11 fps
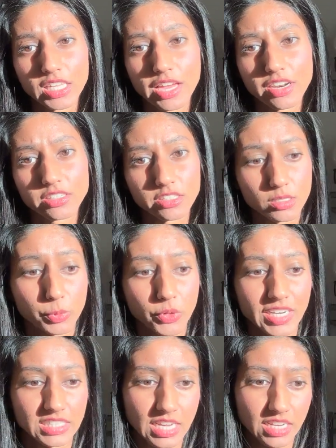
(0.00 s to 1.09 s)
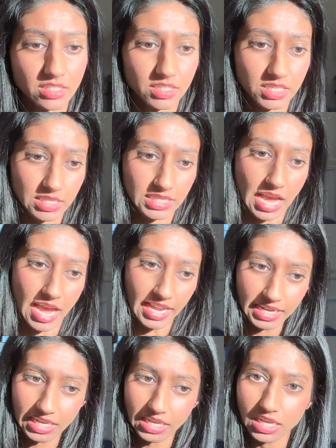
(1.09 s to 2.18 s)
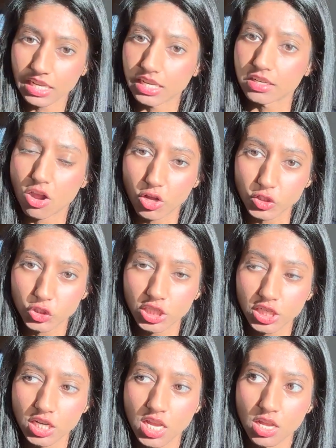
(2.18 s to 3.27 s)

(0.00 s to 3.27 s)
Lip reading: that is exploring sex and society and culture.